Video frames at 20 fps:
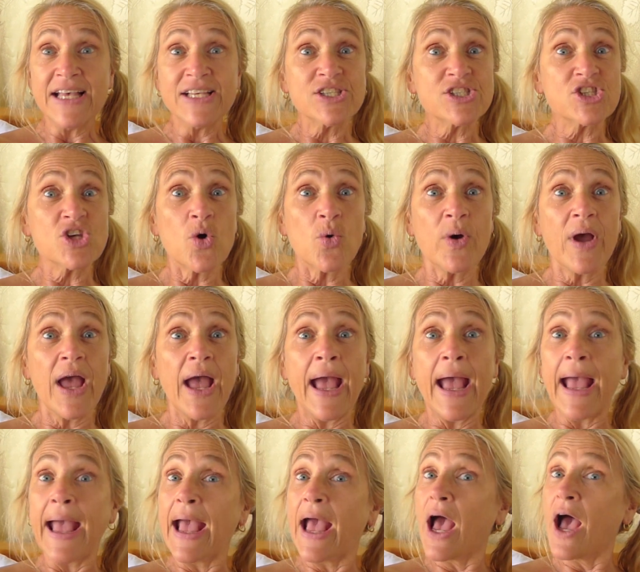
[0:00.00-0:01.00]
So
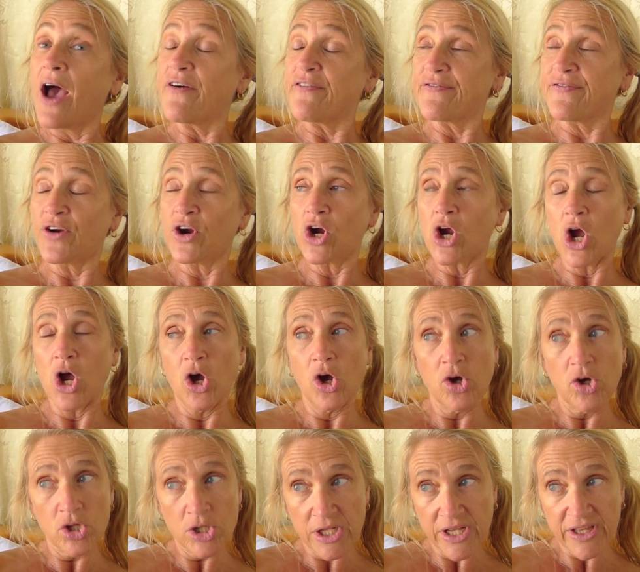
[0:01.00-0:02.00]
for
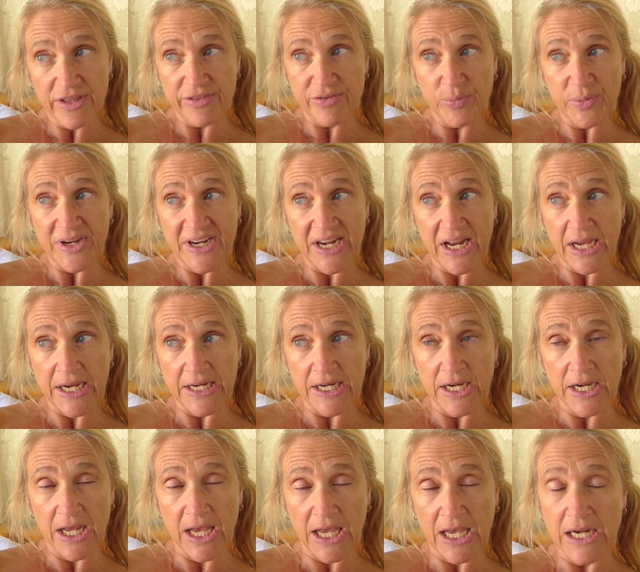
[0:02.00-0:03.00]
only
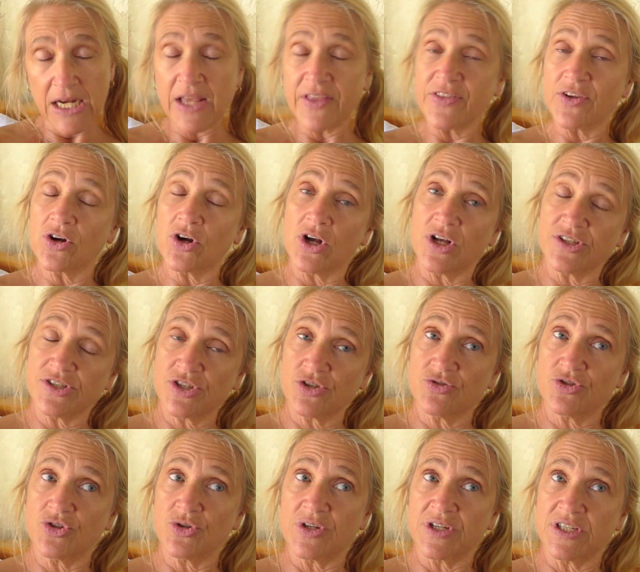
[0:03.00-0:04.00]
$3.99, and they're also
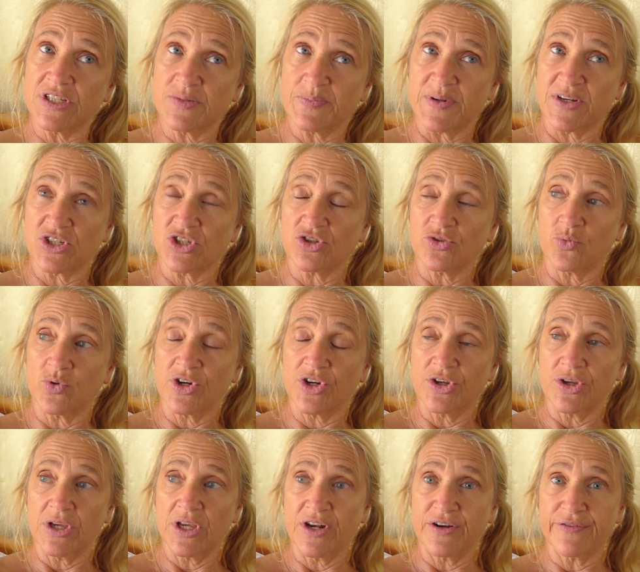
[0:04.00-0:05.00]
doing a special where you
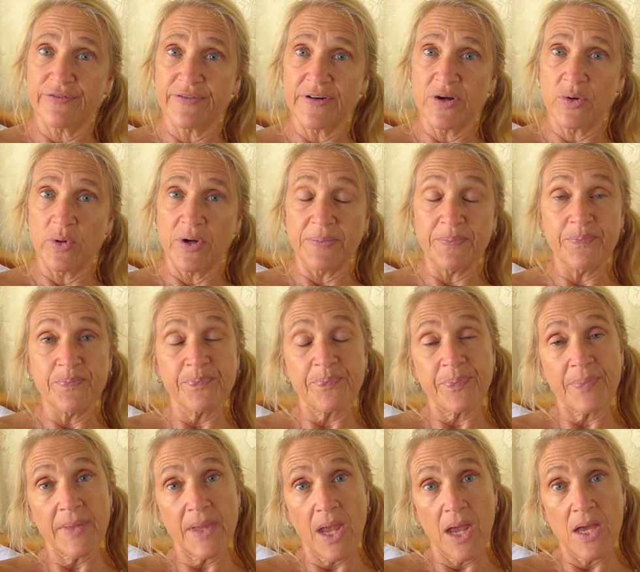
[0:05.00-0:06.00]
can get a free one,
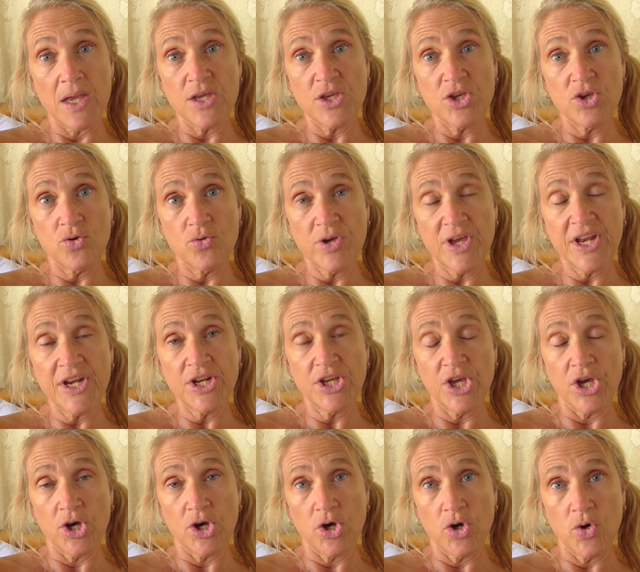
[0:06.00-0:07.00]
you can
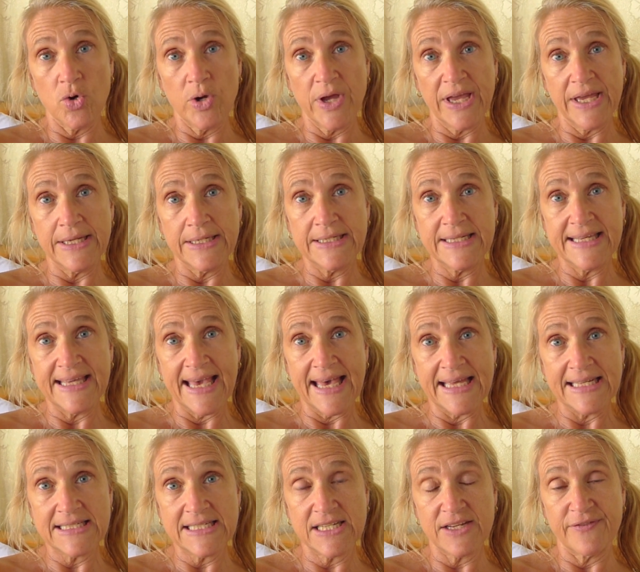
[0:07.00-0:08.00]
go and
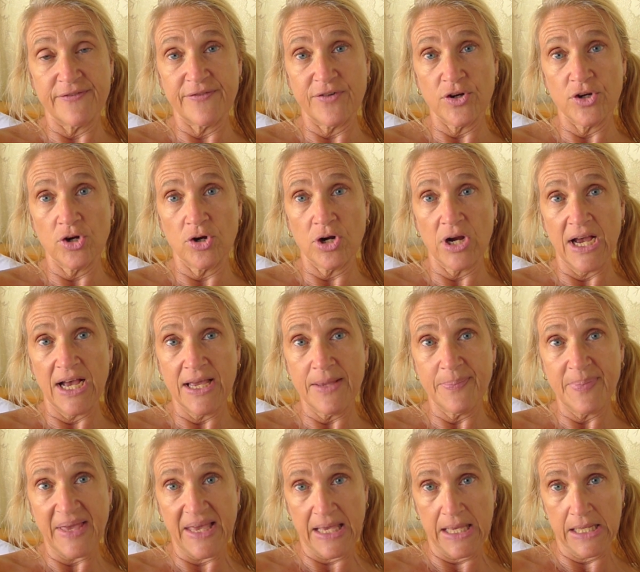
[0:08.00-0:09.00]
get for your
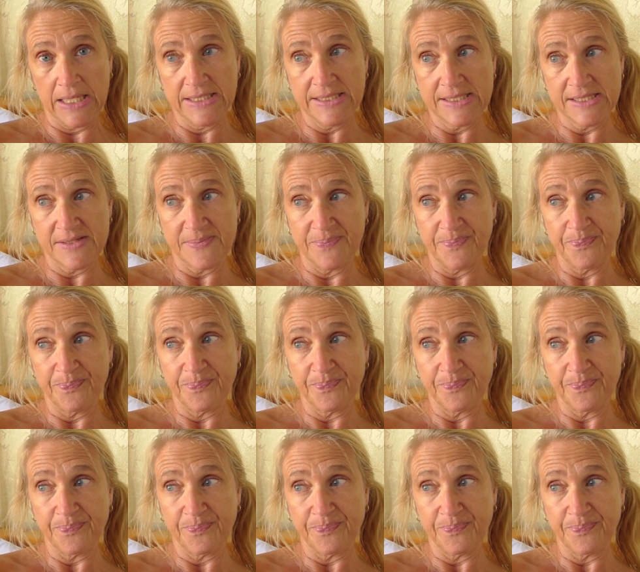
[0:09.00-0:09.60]
iPads